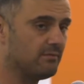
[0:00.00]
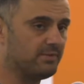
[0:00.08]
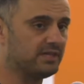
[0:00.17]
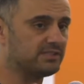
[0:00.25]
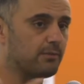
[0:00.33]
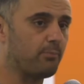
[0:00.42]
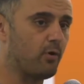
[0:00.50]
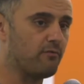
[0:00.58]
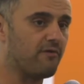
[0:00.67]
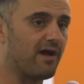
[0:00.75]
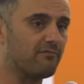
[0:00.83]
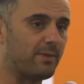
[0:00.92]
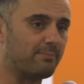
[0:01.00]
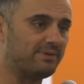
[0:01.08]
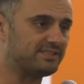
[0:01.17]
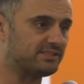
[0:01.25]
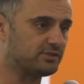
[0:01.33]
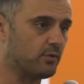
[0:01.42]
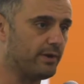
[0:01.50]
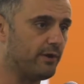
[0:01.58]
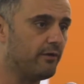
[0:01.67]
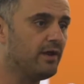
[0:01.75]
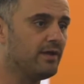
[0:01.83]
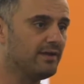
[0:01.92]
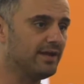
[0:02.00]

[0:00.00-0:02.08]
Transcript: because of the profile of my business career,